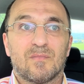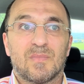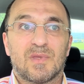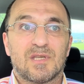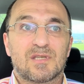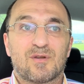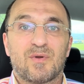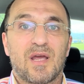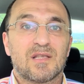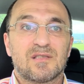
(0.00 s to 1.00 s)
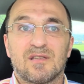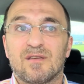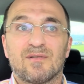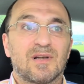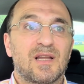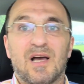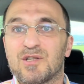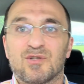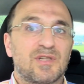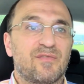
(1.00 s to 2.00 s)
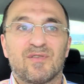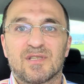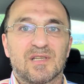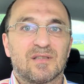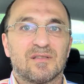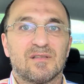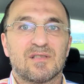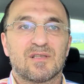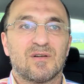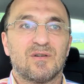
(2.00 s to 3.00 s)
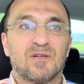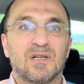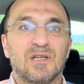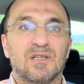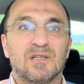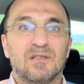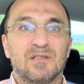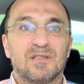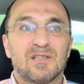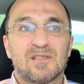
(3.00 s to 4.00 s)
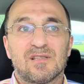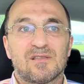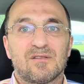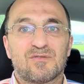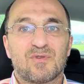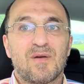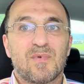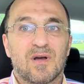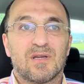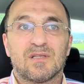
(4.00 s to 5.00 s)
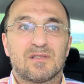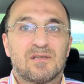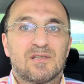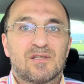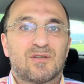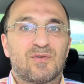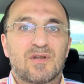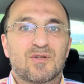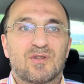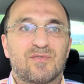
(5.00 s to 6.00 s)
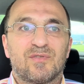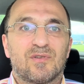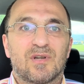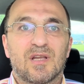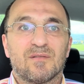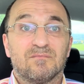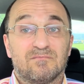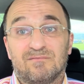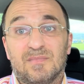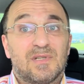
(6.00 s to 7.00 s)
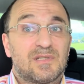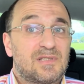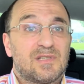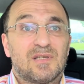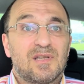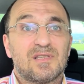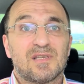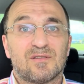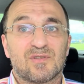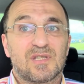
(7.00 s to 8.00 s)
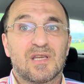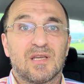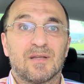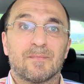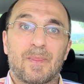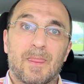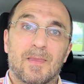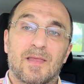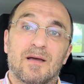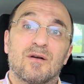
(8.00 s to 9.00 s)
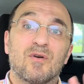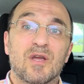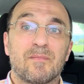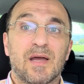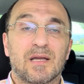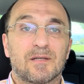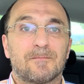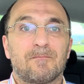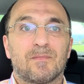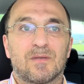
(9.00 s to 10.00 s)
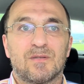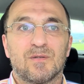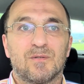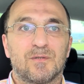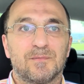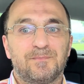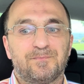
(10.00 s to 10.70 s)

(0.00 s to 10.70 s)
this creates an even larger deficit. So this is the drama. It's a tragedy for him. It's easy to say. Going back to